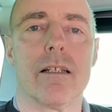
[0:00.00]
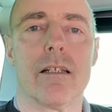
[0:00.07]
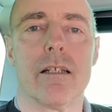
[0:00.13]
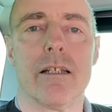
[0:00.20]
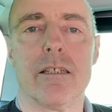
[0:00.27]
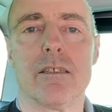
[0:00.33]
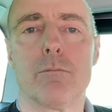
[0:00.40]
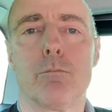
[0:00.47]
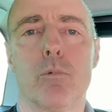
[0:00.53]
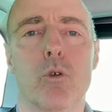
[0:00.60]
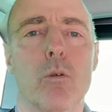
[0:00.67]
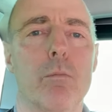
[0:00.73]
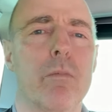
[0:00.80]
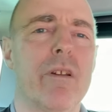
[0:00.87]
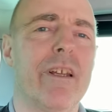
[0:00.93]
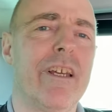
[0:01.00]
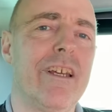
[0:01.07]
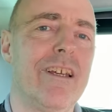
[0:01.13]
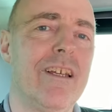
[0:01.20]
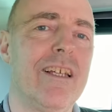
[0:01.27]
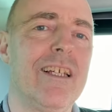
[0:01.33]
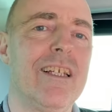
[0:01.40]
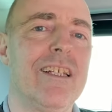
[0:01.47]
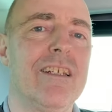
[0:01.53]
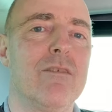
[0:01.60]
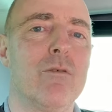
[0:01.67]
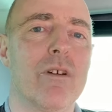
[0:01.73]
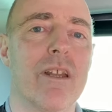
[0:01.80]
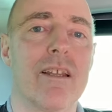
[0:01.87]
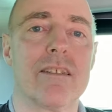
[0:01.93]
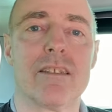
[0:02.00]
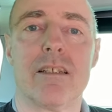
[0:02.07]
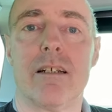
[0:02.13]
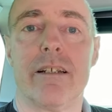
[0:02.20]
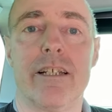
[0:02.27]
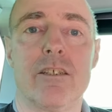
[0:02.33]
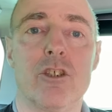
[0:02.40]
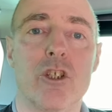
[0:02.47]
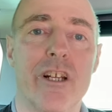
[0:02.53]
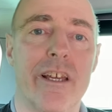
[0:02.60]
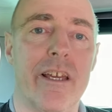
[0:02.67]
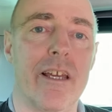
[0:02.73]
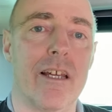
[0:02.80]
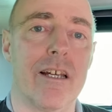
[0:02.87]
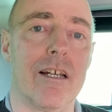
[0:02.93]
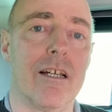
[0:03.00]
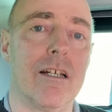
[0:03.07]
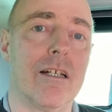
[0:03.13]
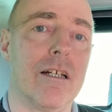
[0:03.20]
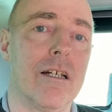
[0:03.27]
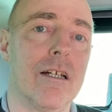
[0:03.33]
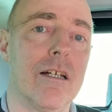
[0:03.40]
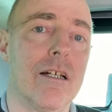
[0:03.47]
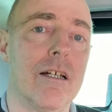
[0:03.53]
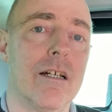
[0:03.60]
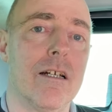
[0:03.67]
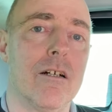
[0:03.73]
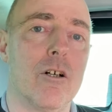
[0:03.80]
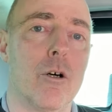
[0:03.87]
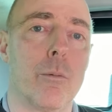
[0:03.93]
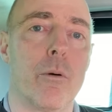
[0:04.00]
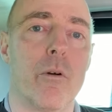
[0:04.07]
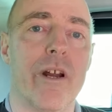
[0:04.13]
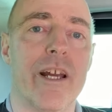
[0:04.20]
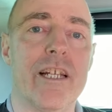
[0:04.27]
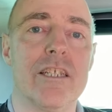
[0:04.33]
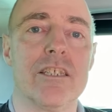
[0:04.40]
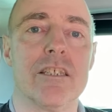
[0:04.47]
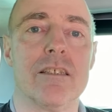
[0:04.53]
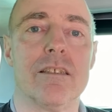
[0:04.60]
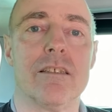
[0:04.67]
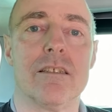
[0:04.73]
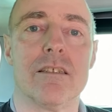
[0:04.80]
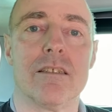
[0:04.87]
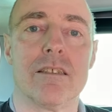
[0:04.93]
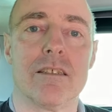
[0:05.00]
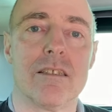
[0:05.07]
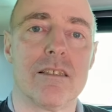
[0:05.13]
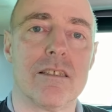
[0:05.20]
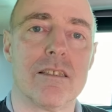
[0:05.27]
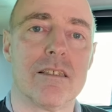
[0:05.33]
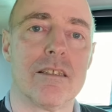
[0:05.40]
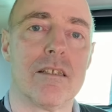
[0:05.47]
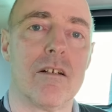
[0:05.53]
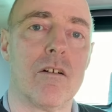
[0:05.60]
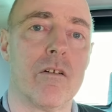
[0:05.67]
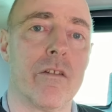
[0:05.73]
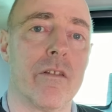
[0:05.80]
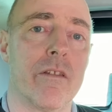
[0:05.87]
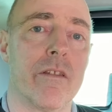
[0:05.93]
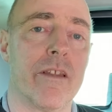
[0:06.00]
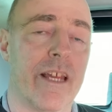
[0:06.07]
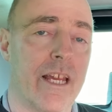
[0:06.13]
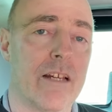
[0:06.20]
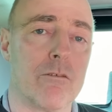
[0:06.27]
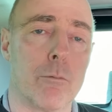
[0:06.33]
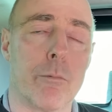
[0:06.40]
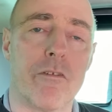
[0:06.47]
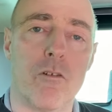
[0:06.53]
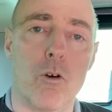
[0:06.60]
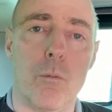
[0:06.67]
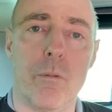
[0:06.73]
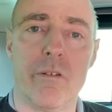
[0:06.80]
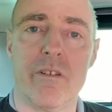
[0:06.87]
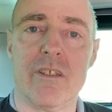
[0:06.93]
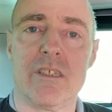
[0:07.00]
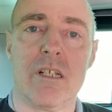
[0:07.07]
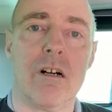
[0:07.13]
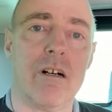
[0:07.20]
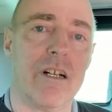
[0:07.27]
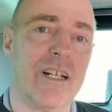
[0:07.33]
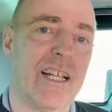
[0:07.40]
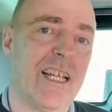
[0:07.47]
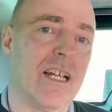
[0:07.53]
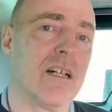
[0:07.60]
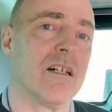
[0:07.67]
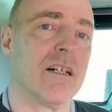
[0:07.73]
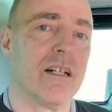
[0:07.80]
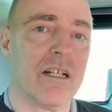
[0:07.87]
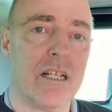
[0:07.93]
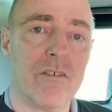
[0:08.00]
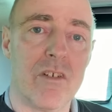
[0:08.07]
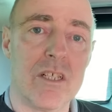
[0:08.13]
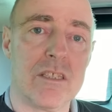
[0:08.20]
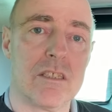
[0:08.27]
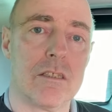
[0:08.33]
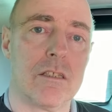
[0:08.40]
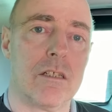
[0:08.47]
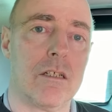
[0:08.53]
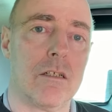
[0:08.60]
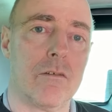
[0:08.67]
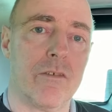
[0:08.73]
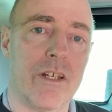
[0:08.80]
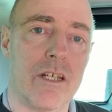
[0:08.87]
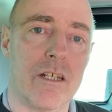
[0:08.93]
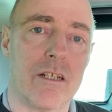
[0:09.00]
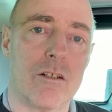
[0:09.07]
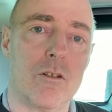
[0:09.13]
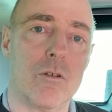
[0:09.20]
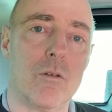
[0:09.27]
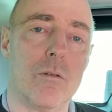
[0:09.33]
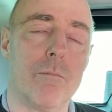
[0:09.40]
It's probably one of the slightly trickier operations on that you have to perform on this highly, highly versatile vehicle.